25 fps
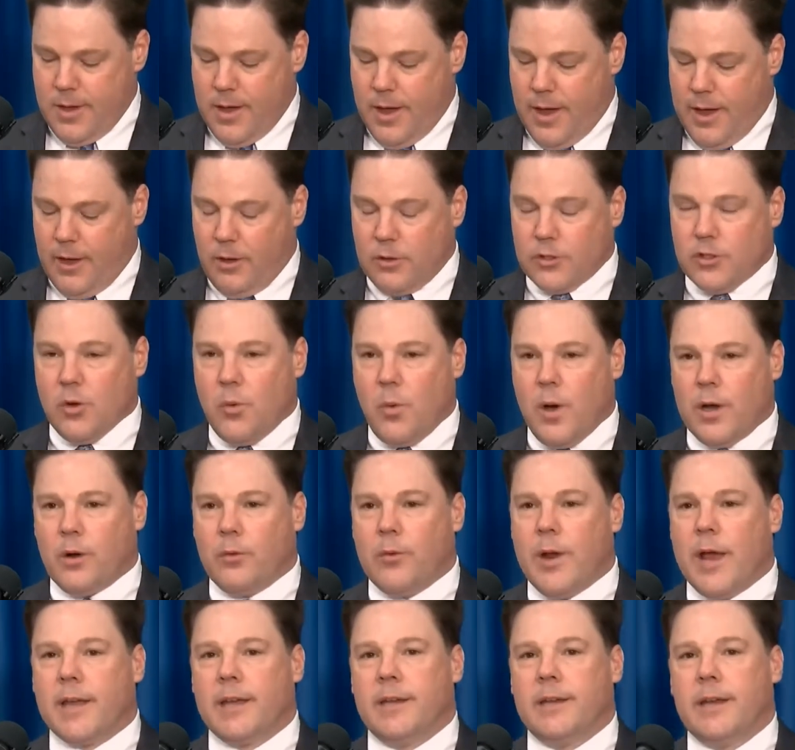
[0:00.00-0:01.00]
I also want to
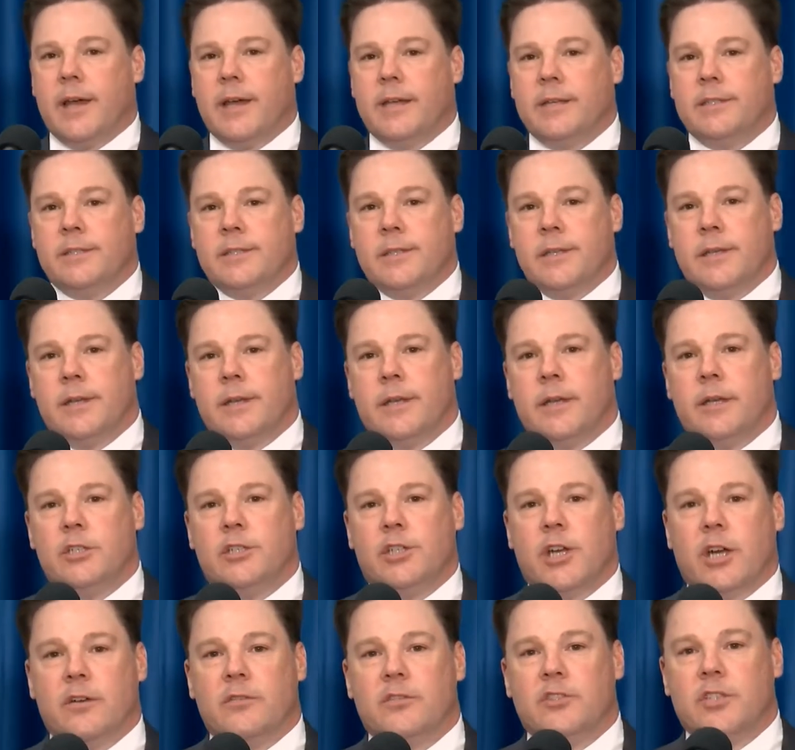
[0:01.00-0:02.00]
recognize
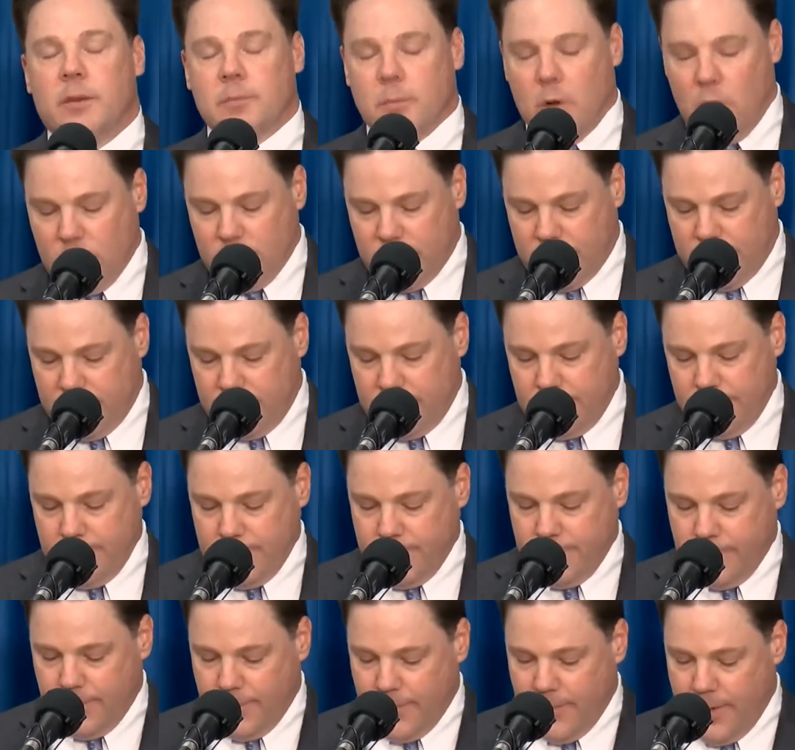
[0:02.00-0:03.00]
Sheriff Jim Olson
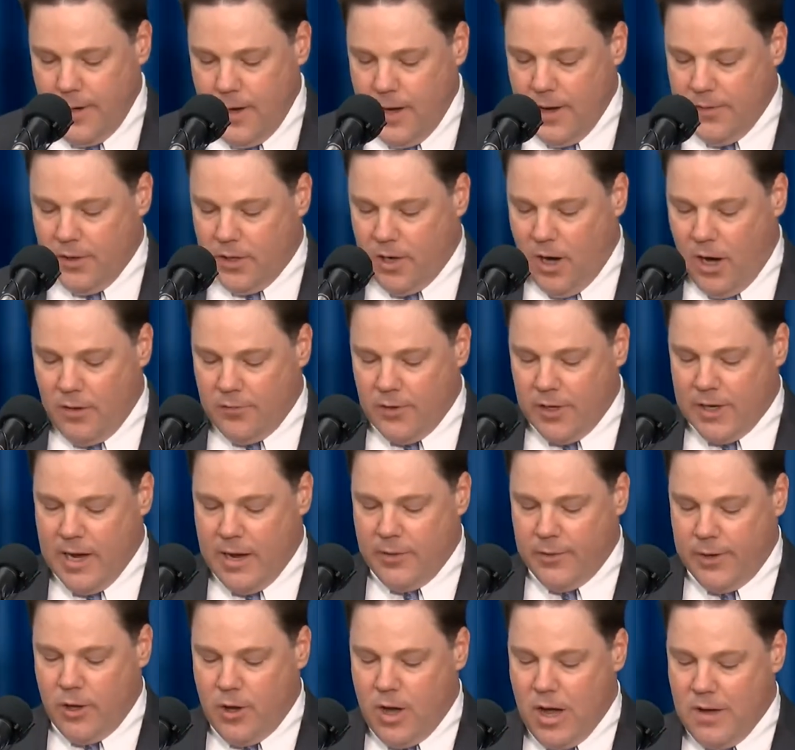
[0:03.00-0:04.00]
and the Carver
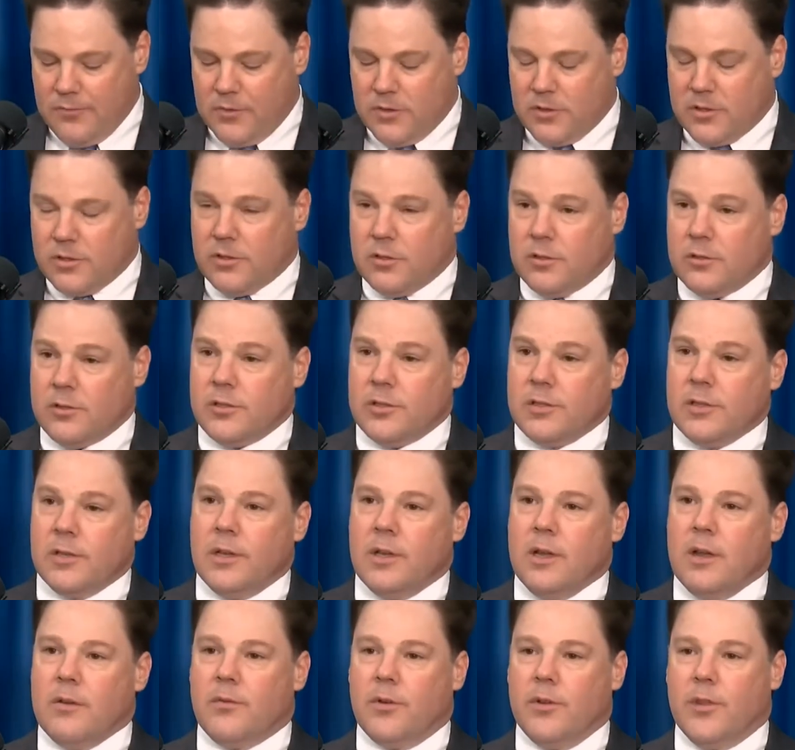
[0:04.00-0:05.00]
County officers
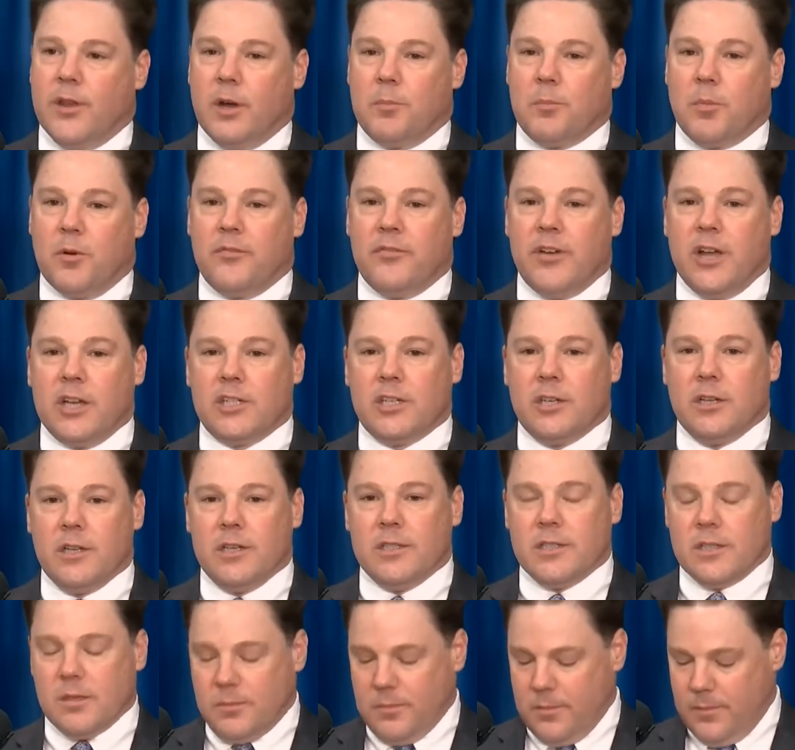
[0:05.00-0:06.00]
for their
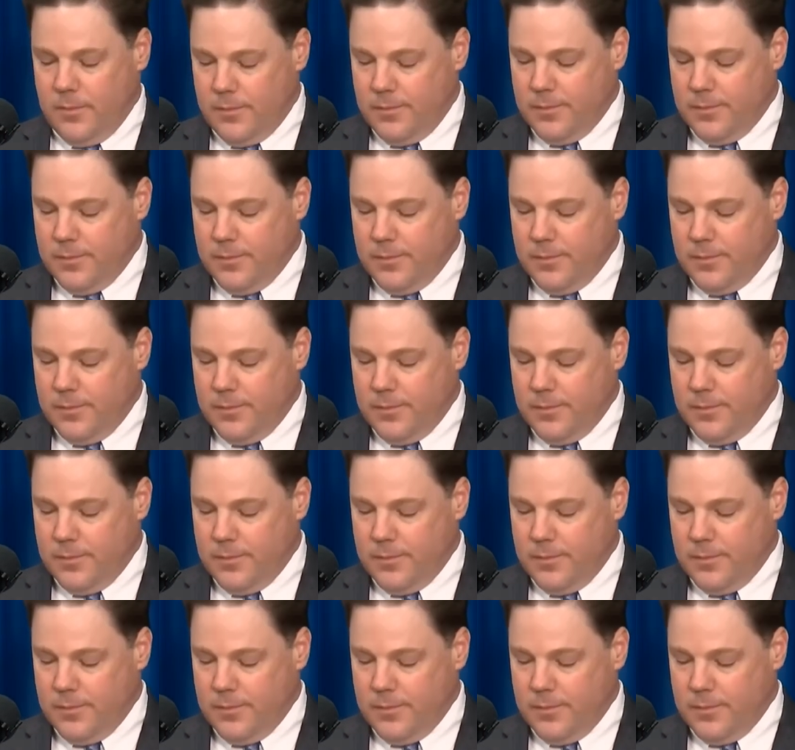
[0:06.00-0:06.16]
professionalism,